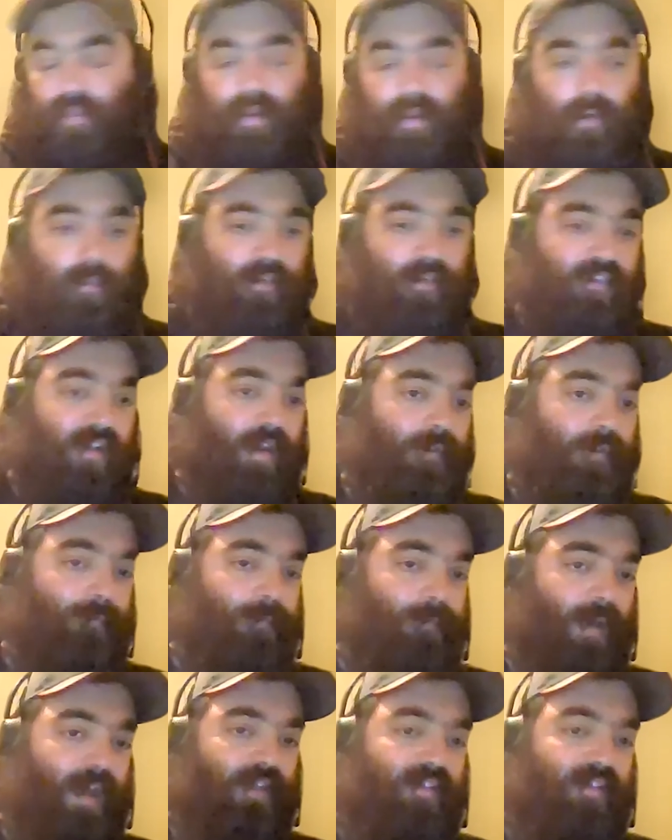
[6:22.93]
That was a
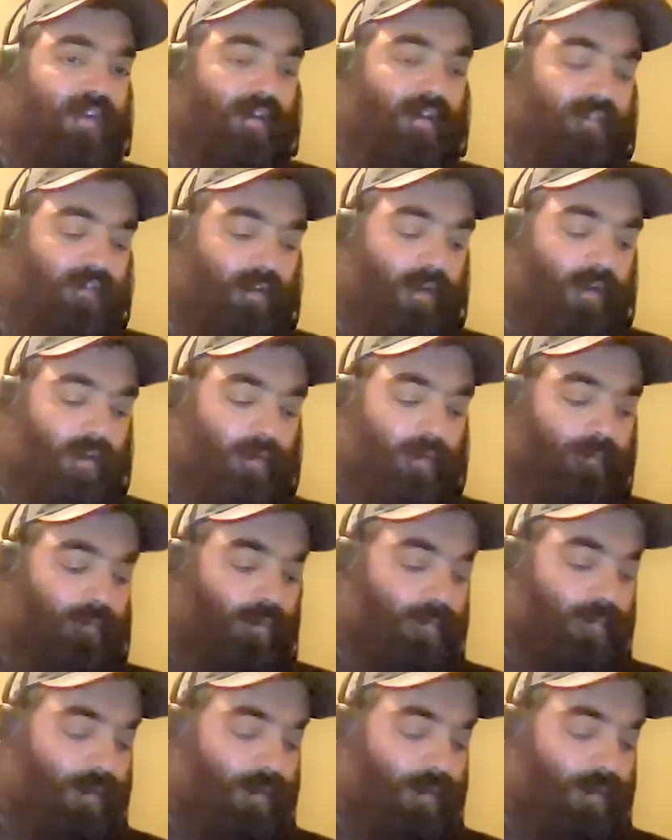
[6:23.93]
fantastic interview.